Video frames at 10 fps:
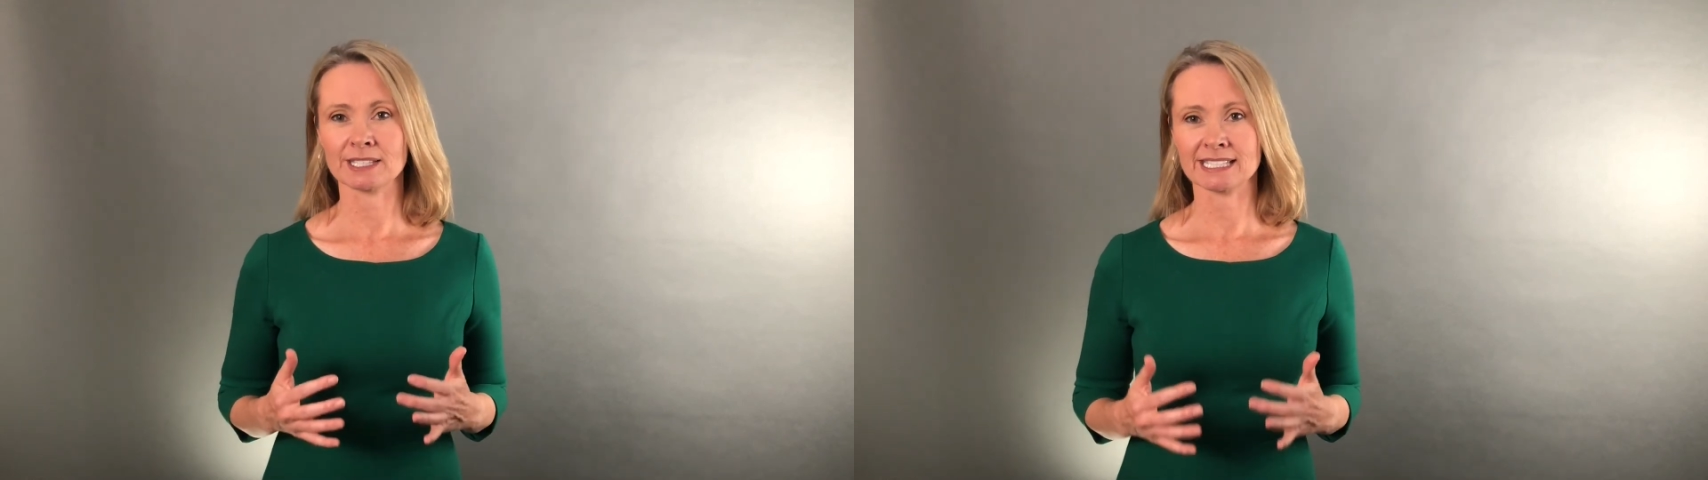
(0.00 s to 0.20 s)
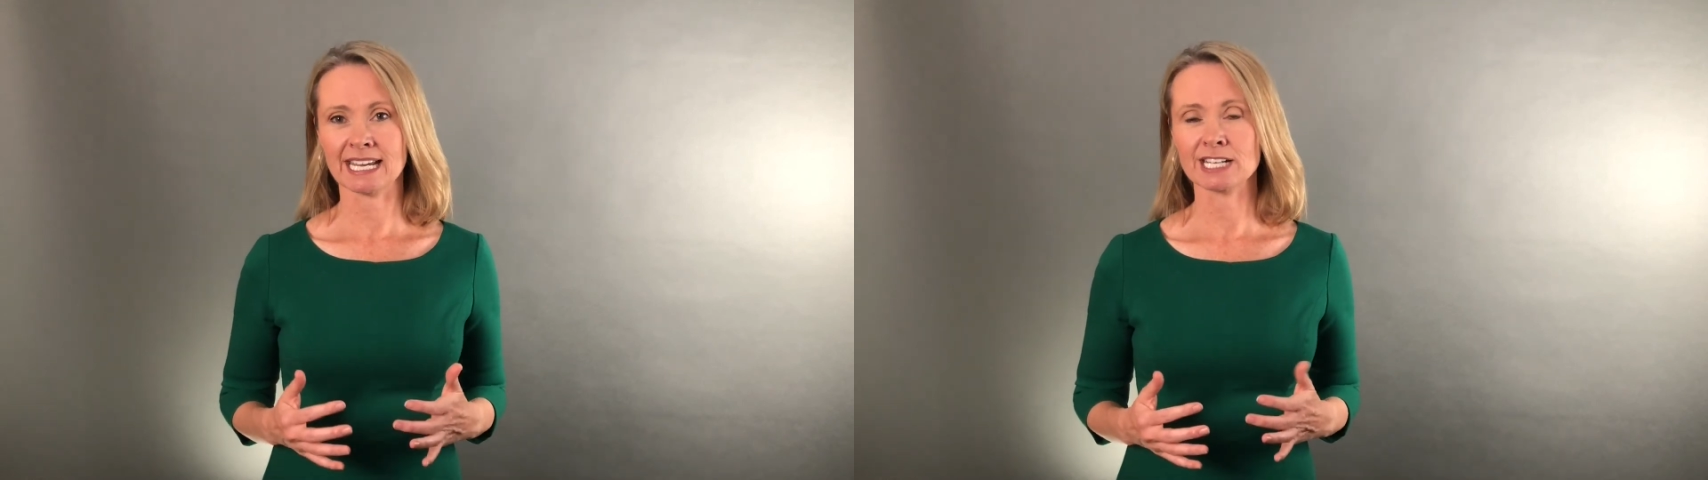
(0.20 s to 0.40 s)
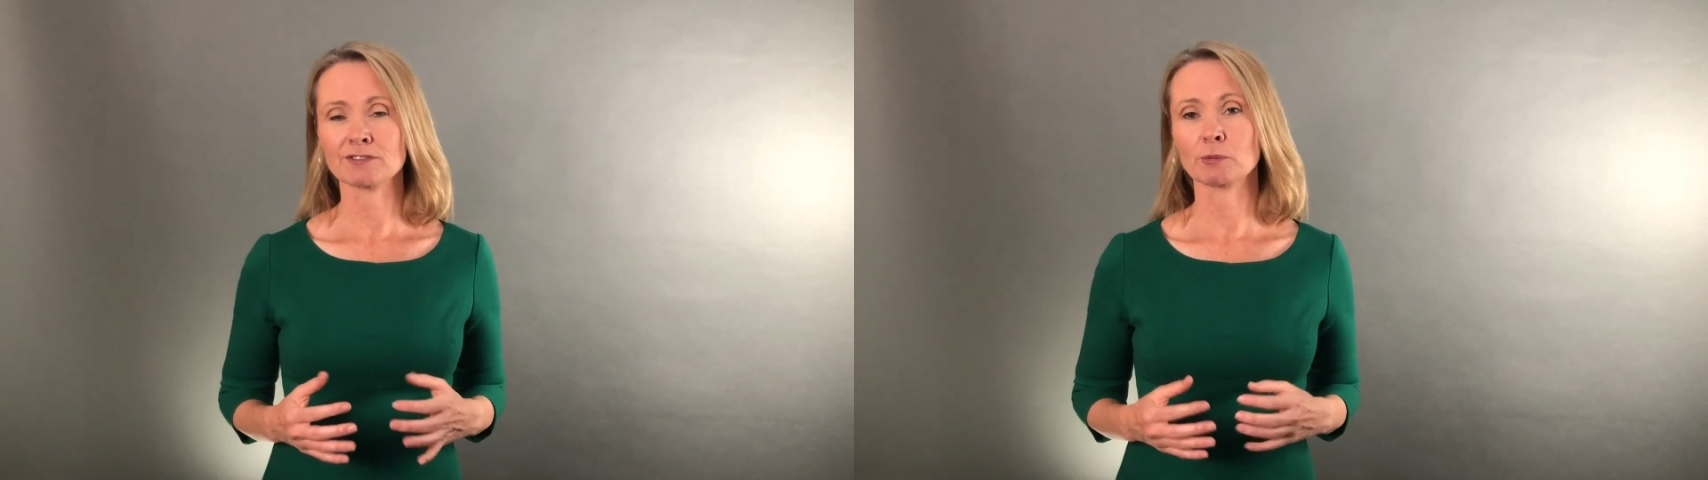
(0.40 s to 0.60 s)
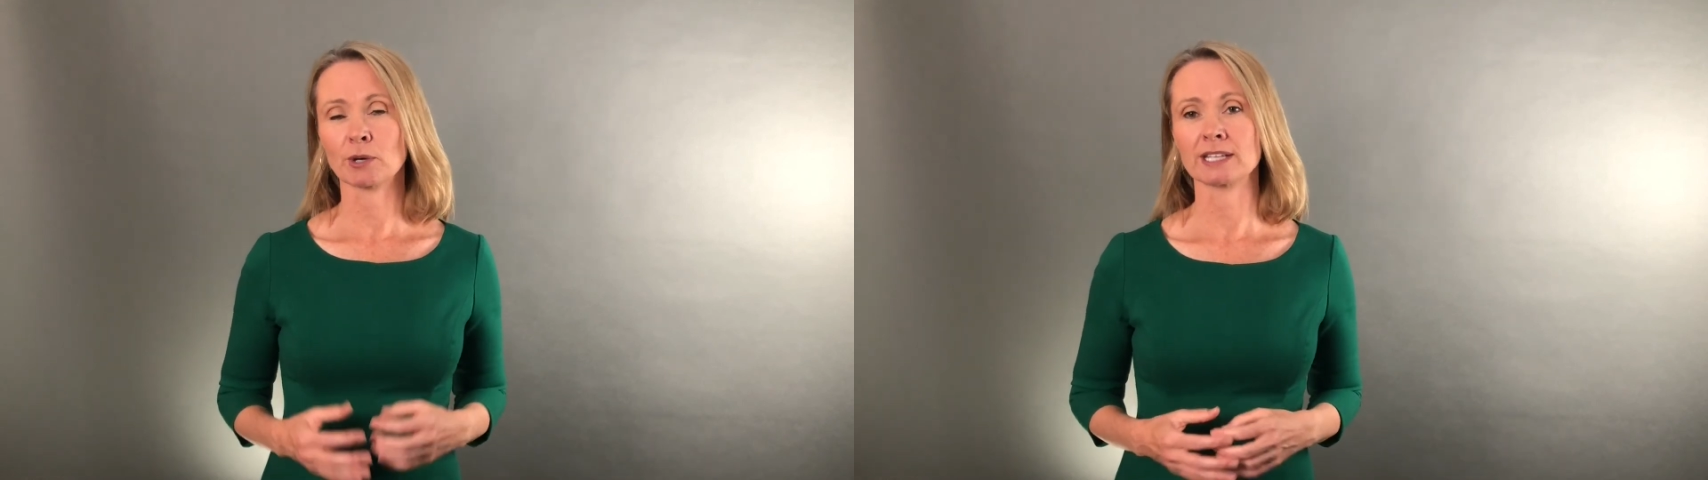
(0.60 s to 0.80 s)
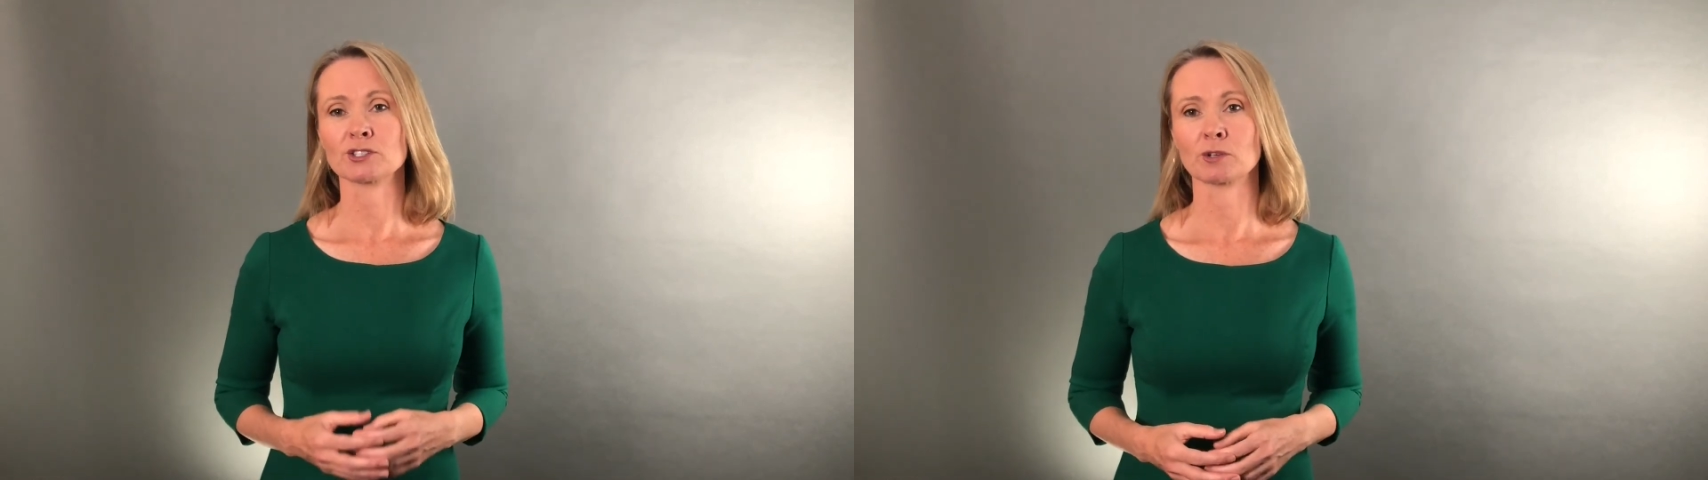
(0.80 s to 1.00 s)
stage for
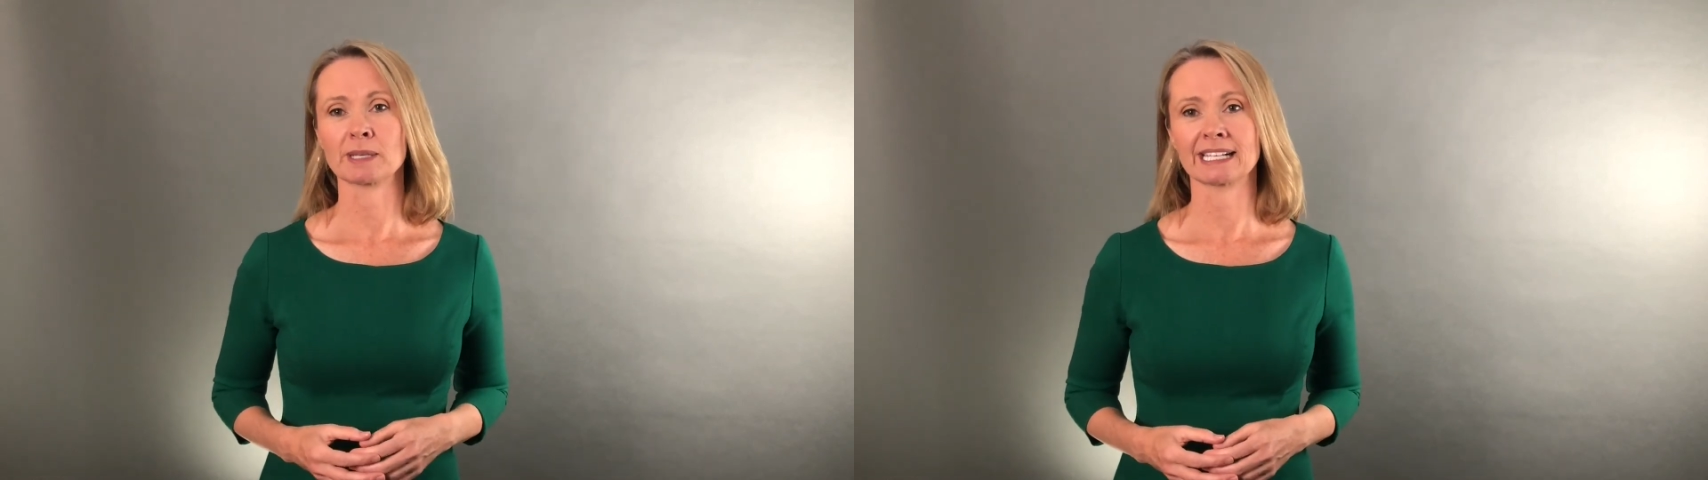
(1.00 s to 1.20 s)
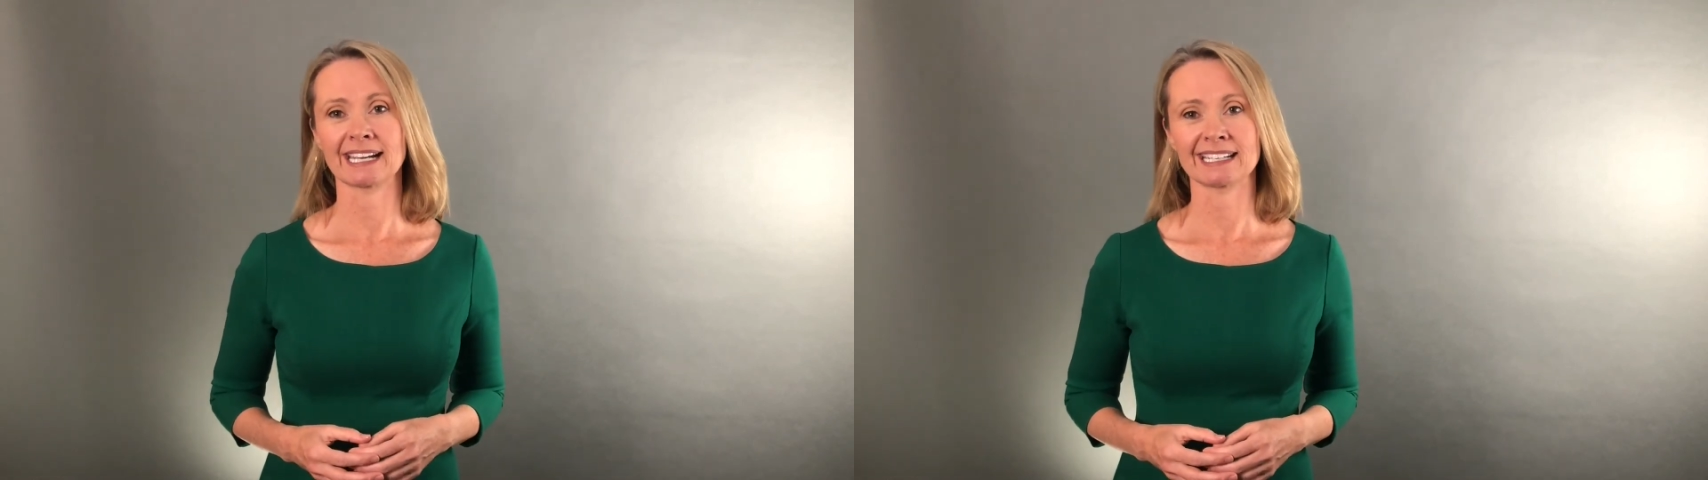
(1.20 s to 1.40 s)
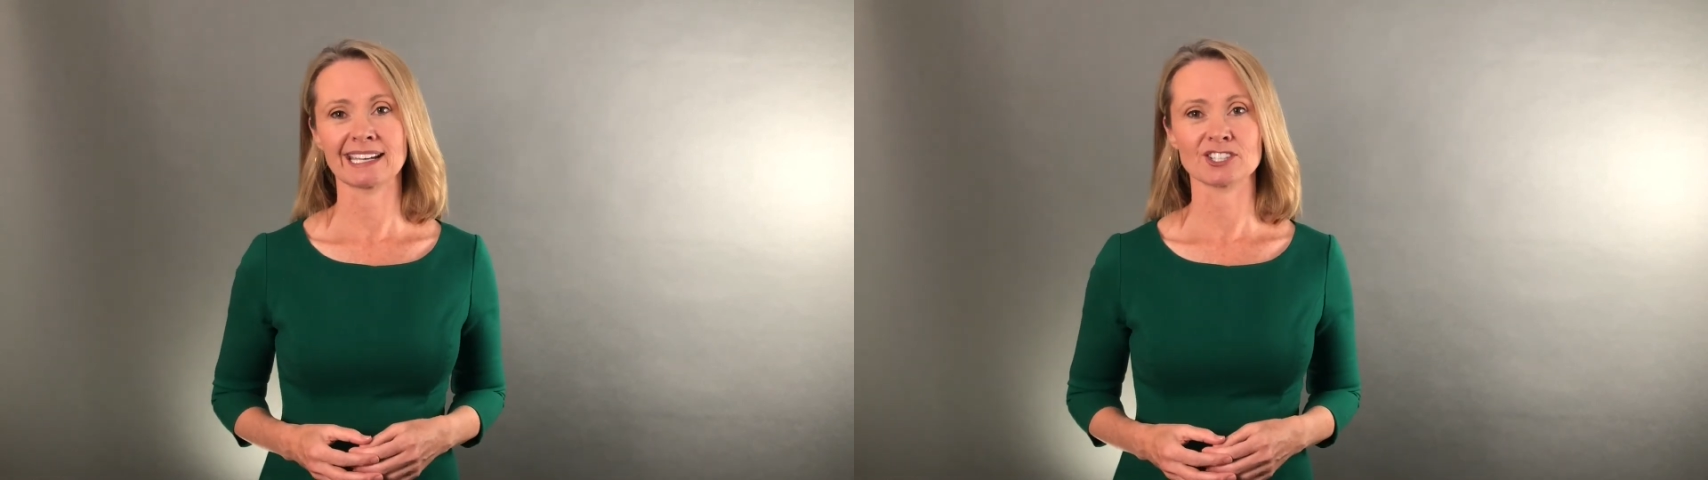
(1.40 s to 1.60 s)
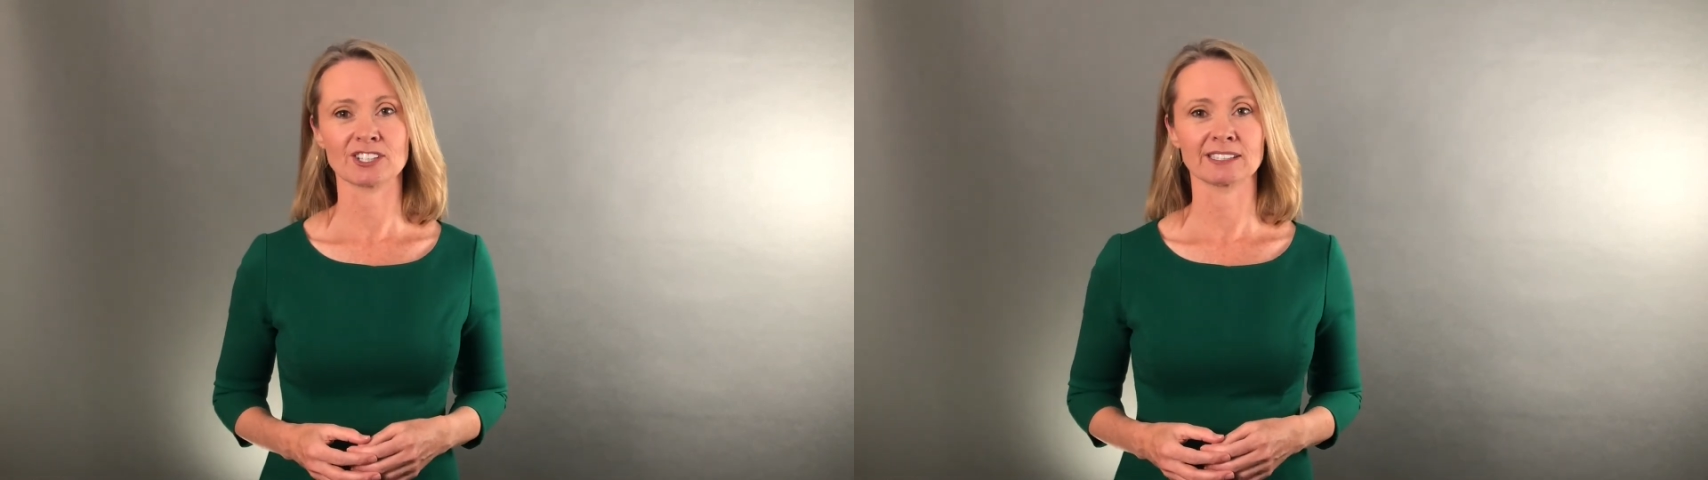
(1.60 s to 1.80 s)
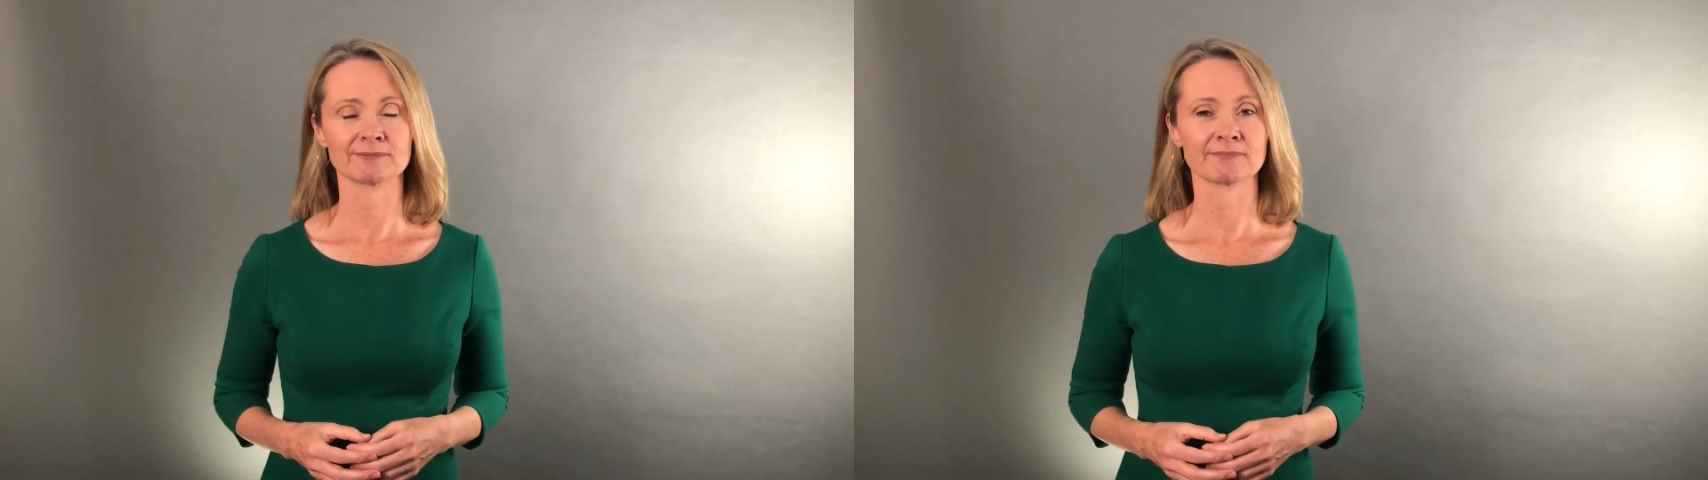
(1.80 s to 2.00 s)
brainstorming and
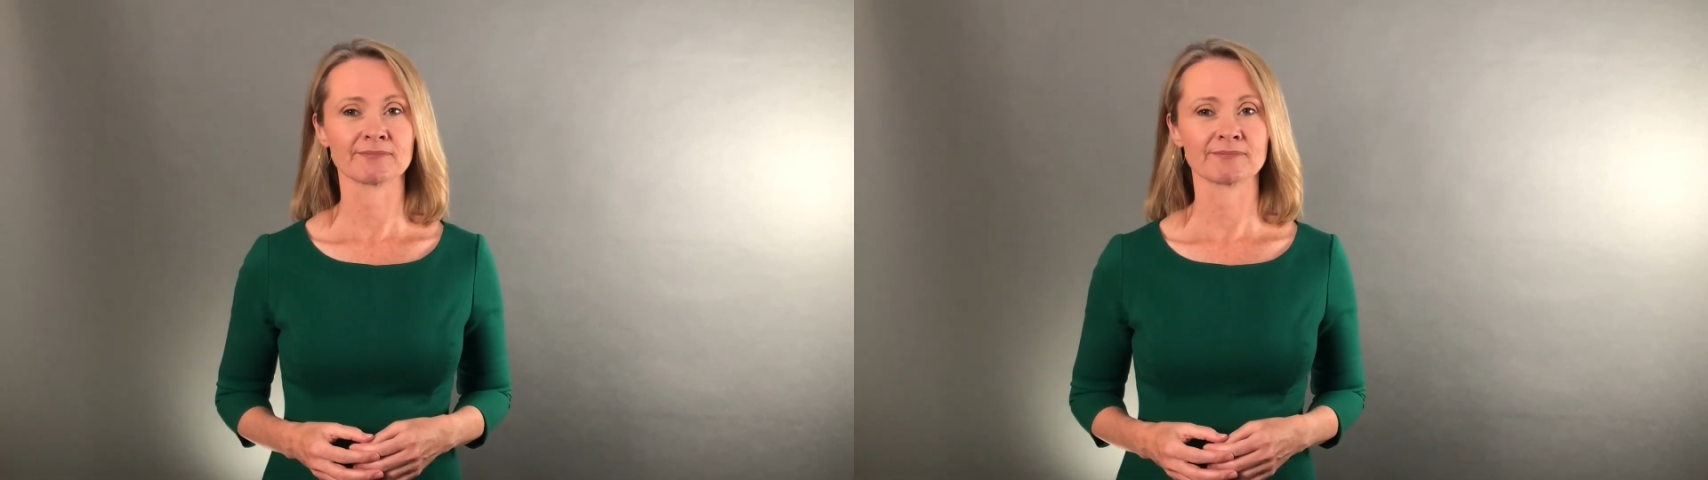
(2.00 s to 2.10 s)
ideation.